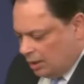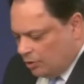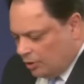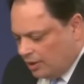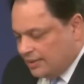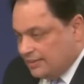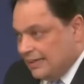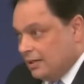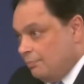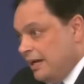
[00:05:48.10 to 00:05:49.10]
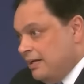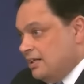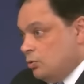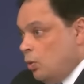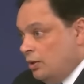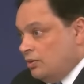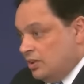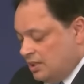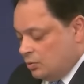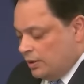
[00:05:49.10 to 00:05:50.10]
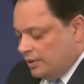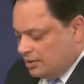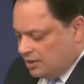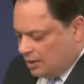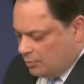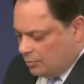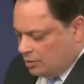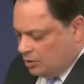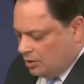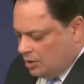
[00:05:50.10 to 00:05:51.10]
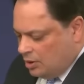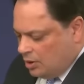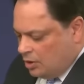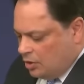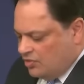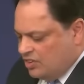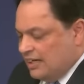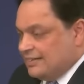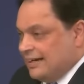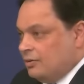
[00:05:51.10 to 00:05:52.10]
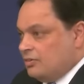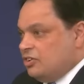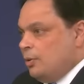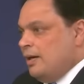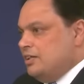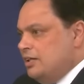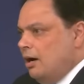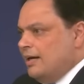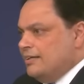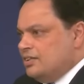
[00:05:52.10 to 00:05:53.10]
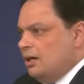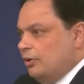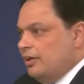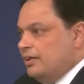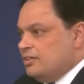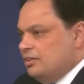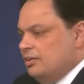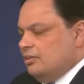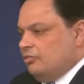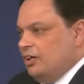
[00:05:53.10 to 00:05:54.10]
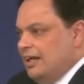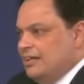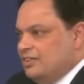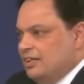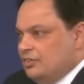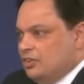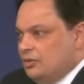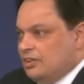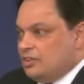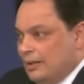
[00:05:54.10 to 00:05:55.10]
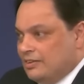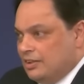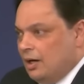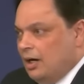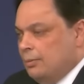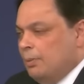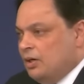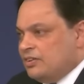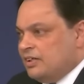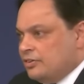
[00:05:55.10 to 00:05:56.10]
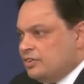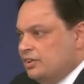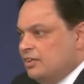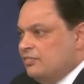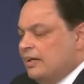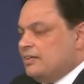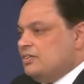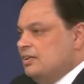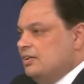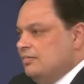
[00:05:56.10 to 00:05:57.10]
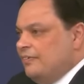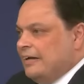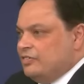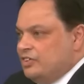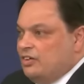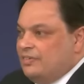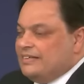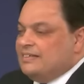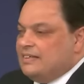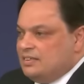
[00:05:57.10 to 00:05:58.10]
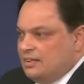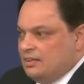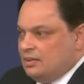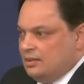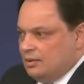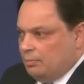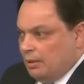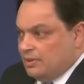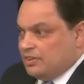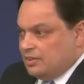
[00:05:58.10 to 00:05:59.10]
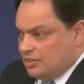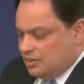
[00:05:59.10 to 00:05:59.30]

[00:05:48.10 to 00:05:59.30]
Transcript: summarise, in Appendix 1 to this witness statement, you've set out 29 summaries relating to the 29 bugs, errors and defects found to have existed by Mr.